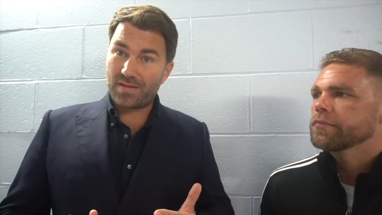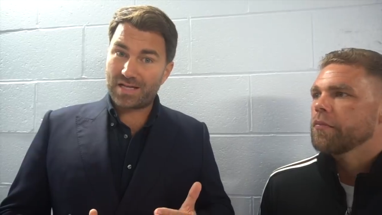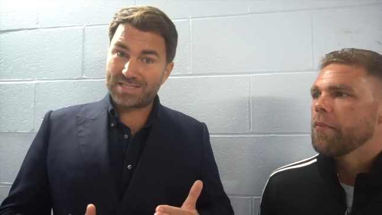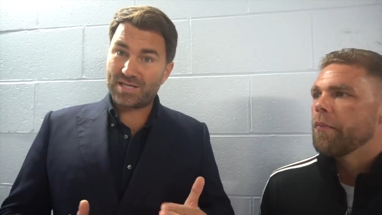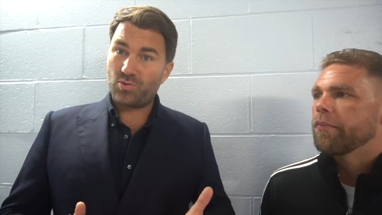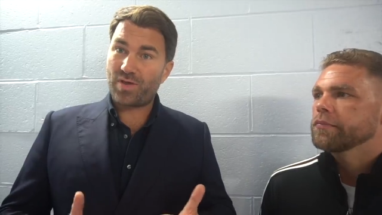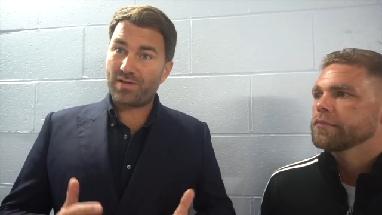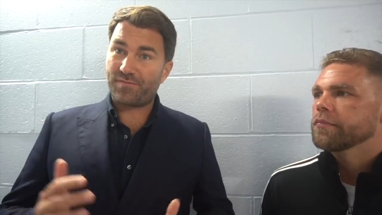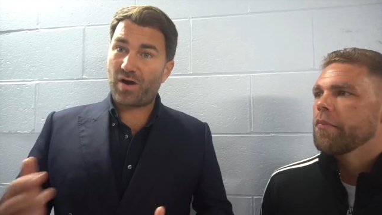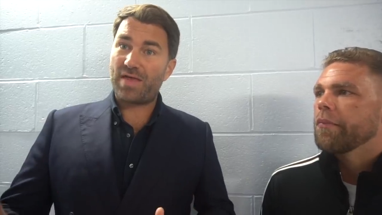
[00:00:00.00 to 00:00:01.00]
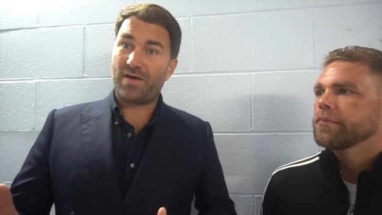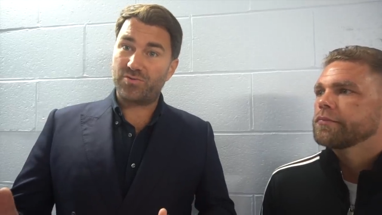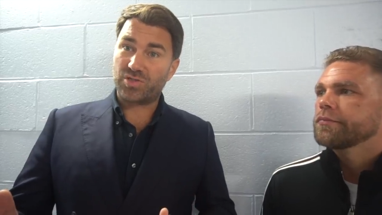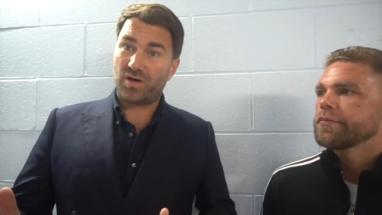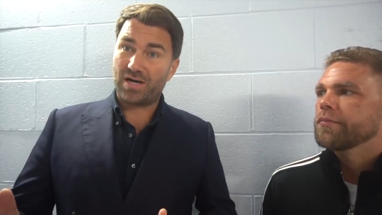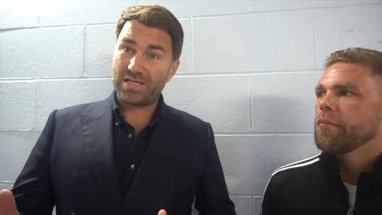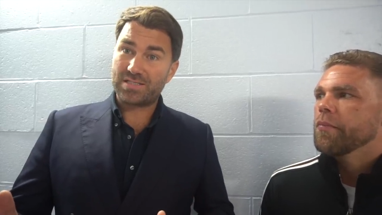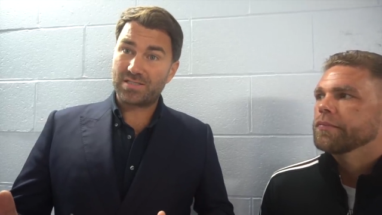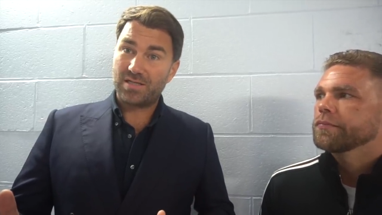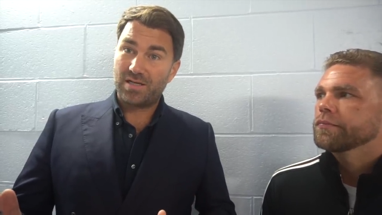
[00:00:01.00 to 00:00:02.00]
Speaker 1: until they fight those
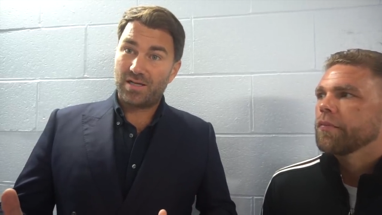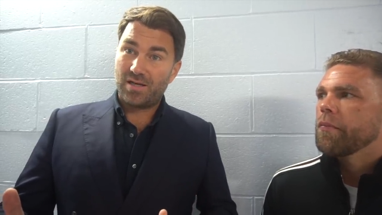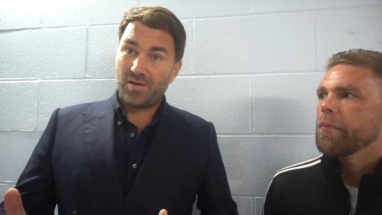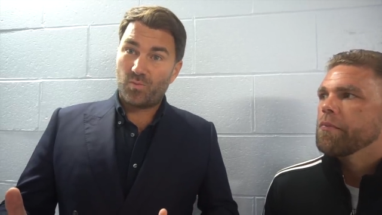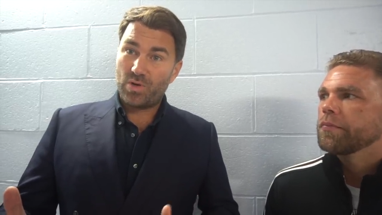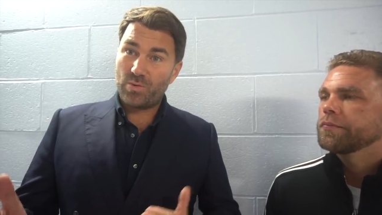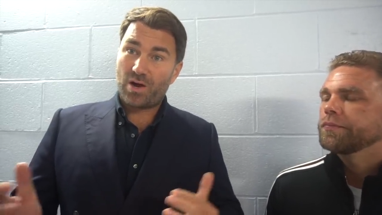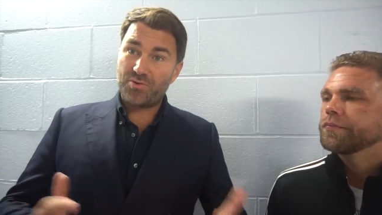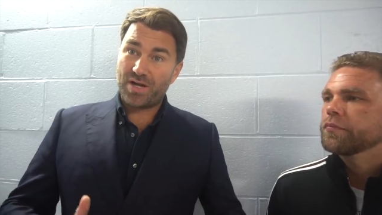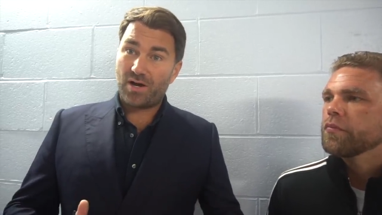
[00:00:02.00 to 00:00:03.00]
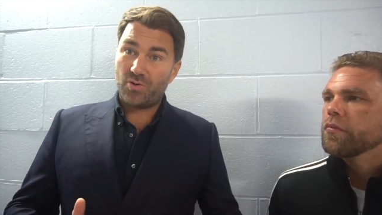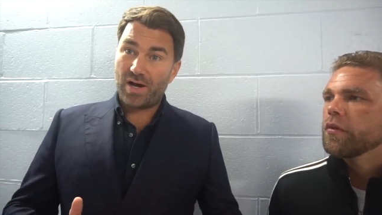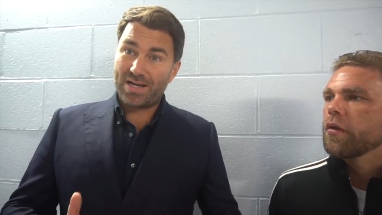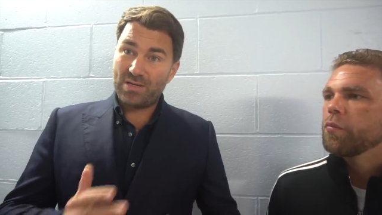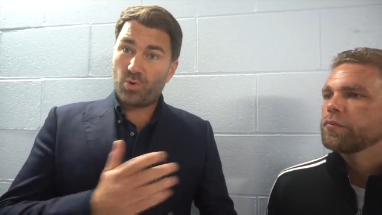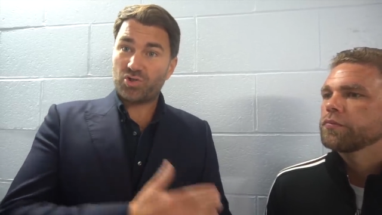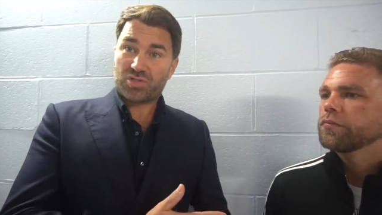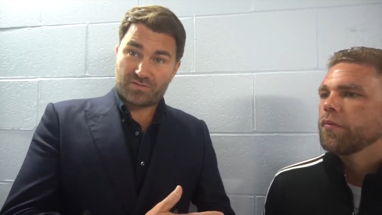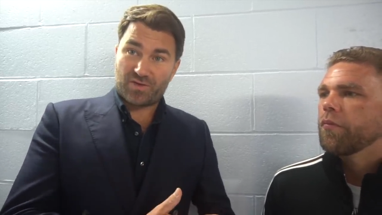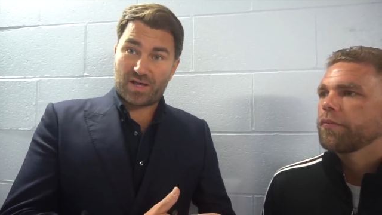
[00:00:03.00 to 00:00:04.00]
guys, we won't know. And he
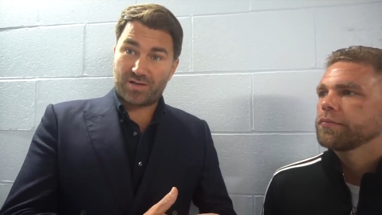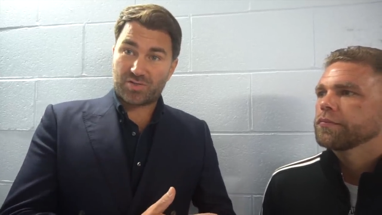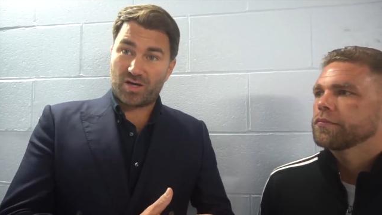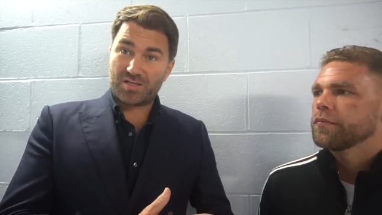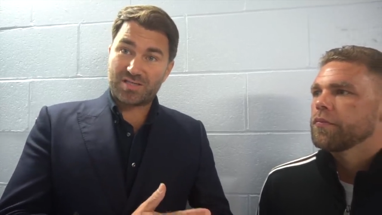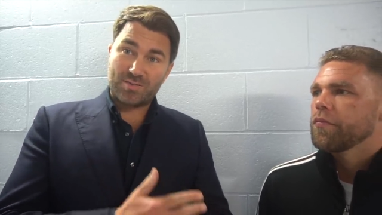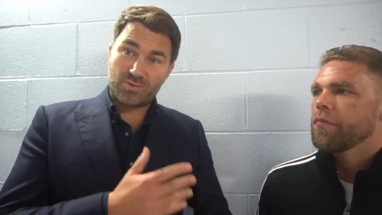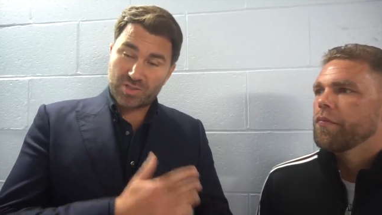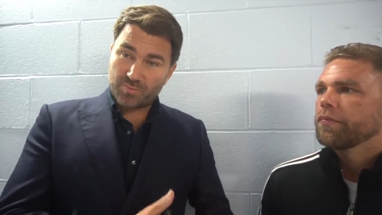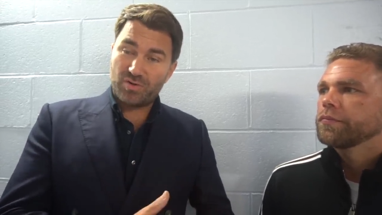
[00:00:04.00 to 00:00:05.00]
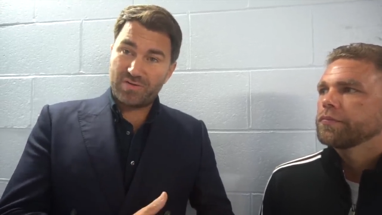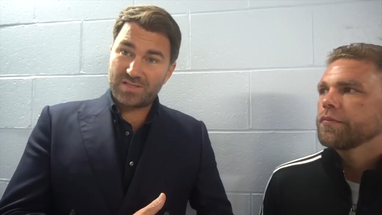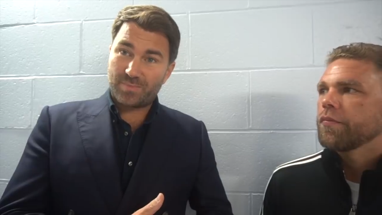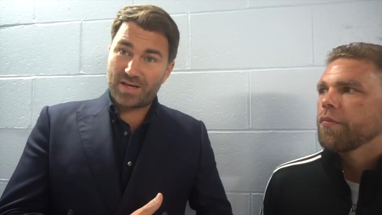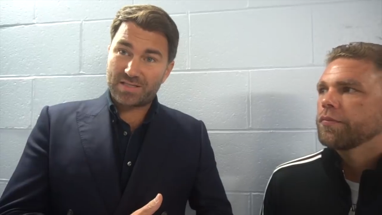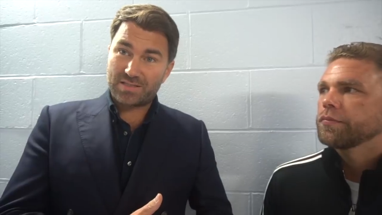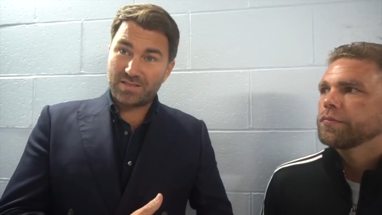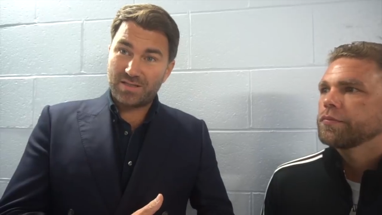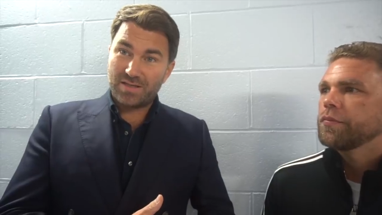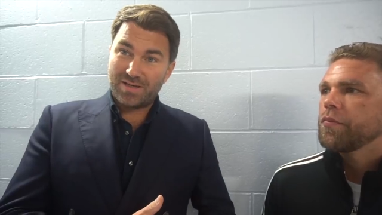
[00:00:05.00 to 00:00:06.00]
wants to fight those guys because he wants to prove he's the best.